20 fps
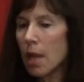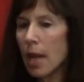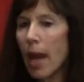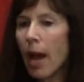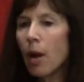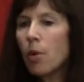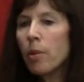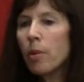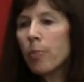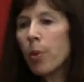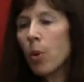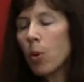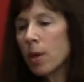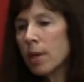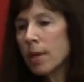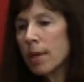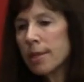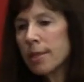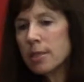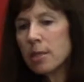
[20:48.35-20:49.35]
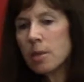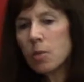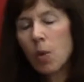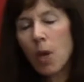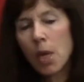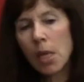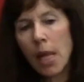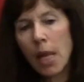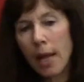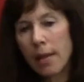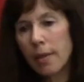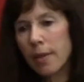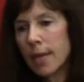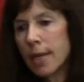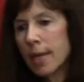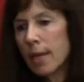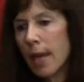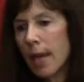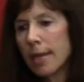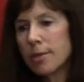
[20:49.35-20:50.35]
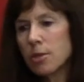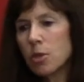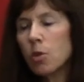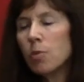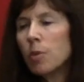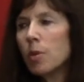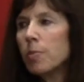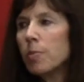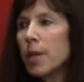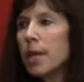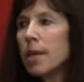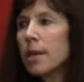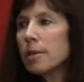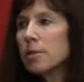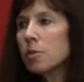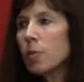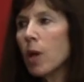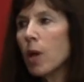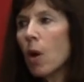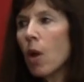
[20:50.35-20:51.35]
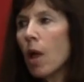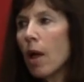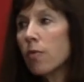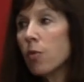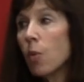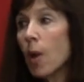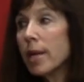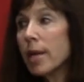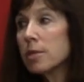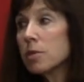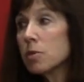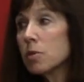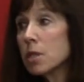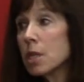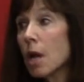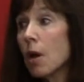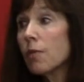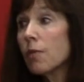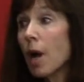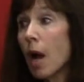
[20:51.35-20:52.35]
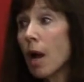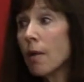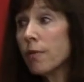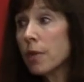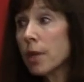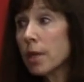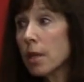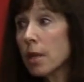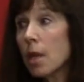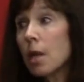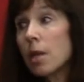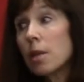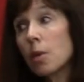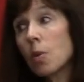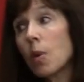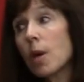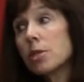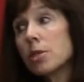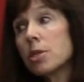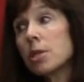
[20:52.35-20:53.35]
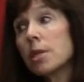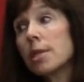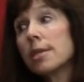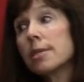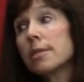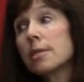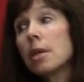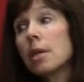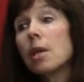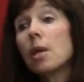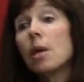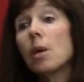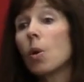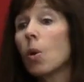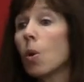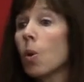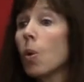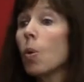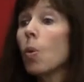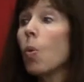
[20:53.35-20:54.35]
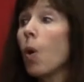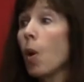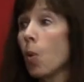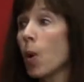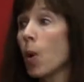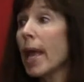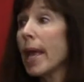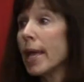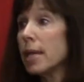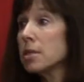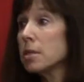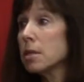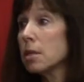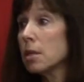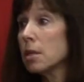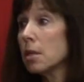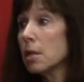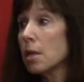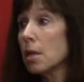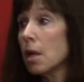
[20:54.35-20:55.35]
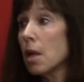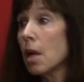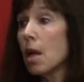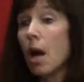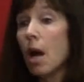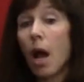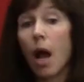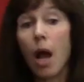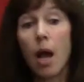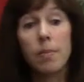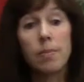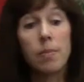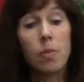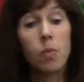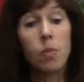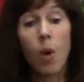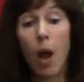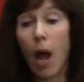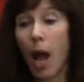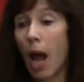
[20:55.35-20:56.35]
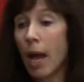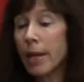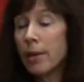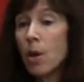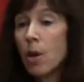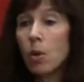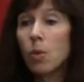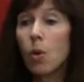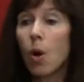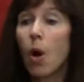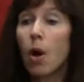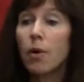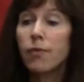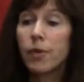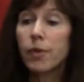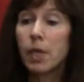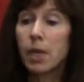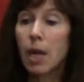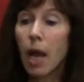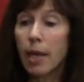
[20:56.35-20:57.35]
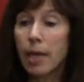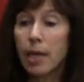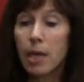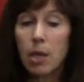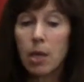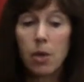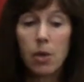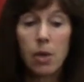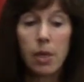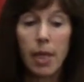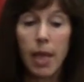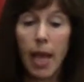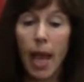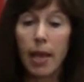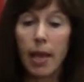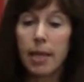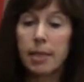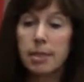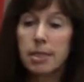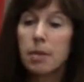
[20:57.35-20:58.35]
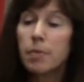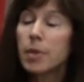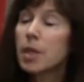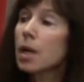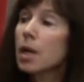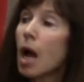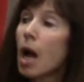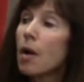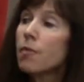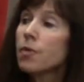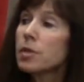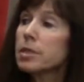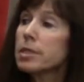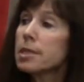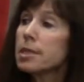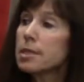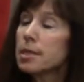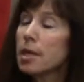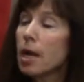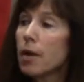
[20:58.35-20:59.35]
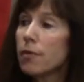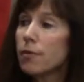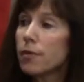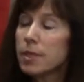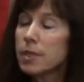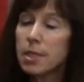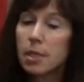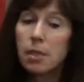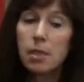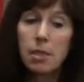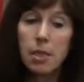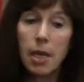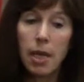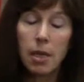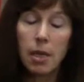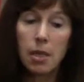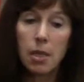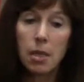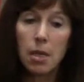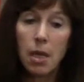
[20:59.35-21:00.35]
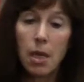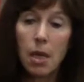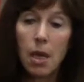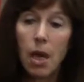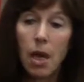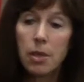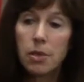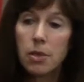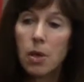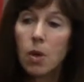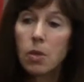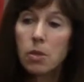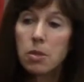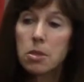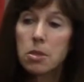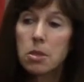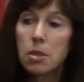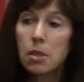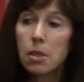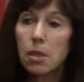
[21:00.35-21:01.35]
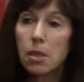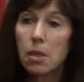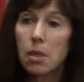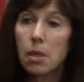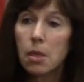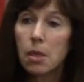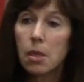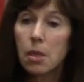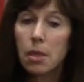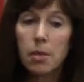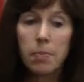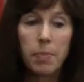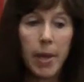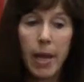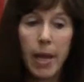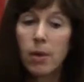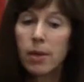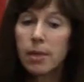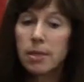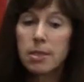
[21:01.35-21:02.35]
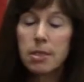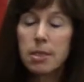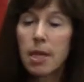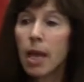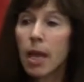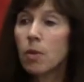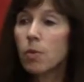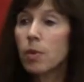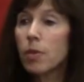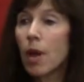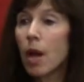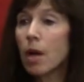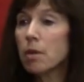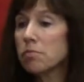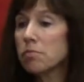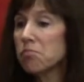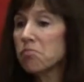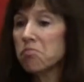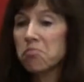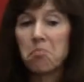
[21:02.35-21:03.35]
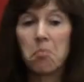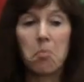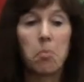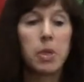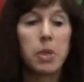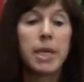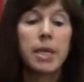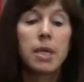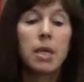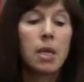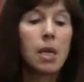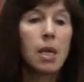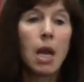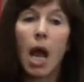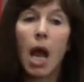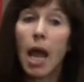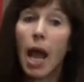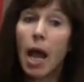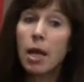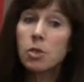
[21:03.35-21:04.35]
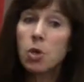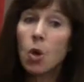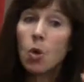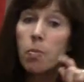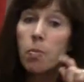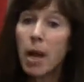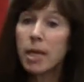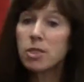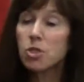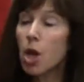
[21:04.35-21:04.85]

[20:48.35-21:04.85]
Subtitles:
How important is it? Well, I think as human beings, we all have ways to resolve conflict. The question is, what ways? I know often, I hear in some of the conferences that I facilitated, adults, parents saying without blinking an eye, I told my